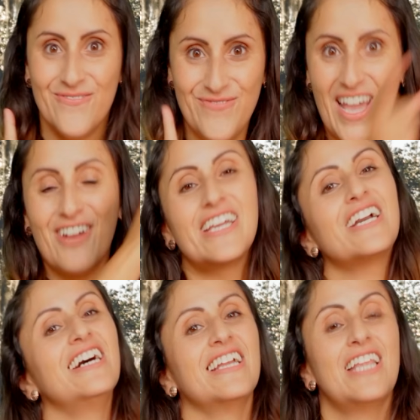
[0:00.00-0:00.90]
Very
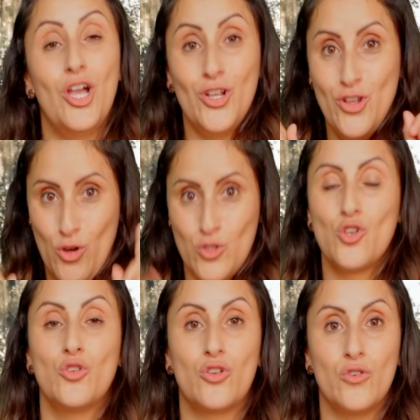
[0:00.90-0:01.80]
good.
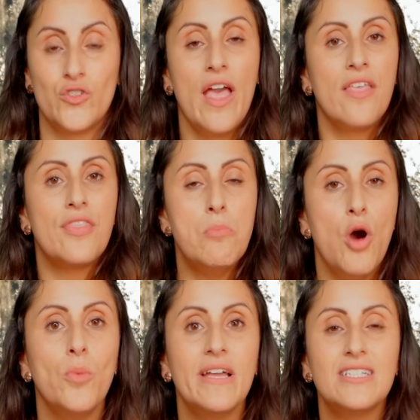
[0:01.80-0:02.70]
Nosotros. The
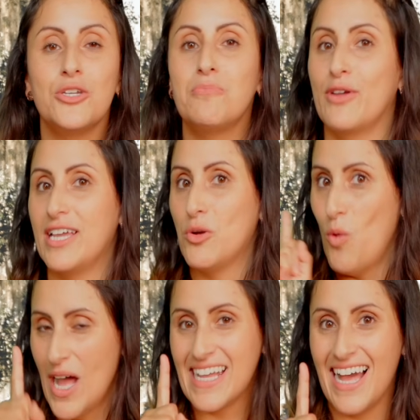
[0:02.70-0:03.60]
moment you bring
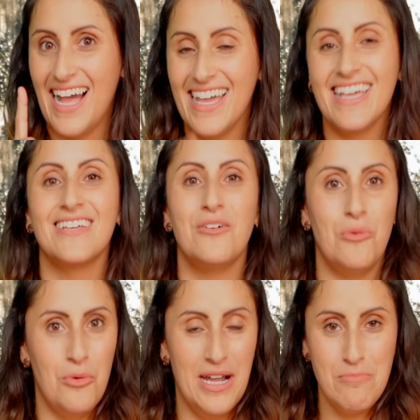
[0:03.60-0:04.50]
one guy,
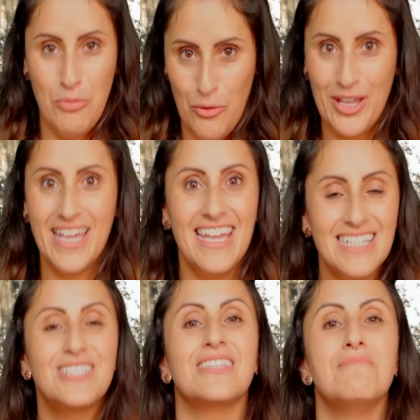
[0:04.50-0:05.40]
one boy
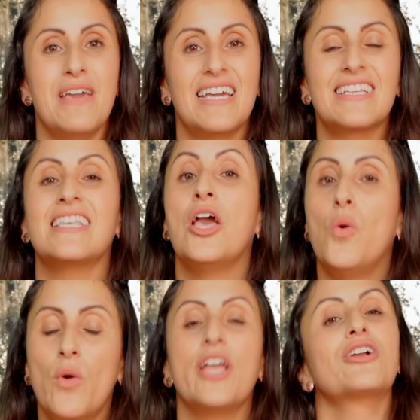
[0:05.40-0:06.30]
into the mix,
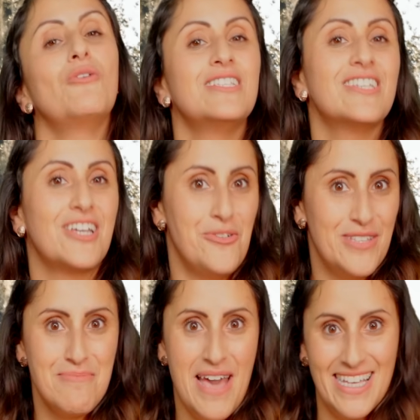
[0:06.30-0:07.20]
we are going to go
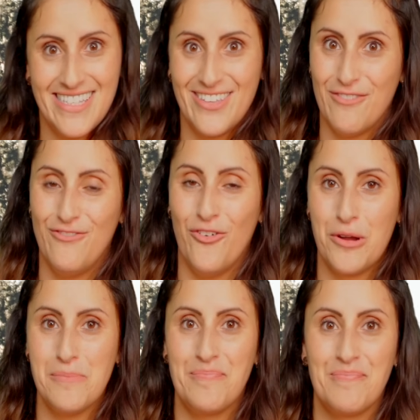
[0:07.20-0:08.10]
with the masculine
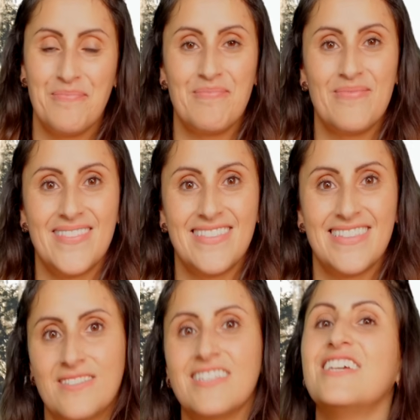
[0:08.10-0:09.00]
form.
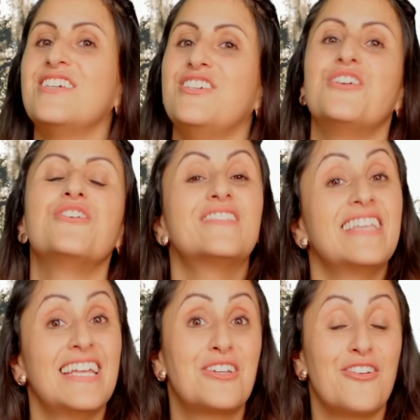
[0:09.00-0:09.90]
You
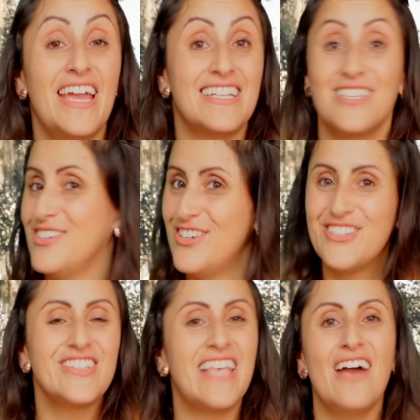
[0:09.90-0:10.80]
did great. You
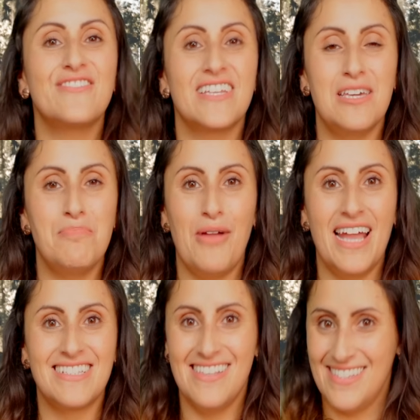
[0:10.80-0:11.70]
just have to keep
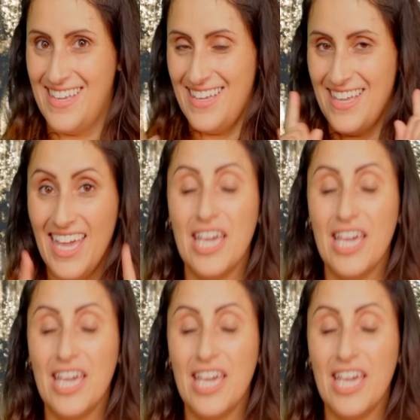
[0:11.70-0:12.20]
practicing.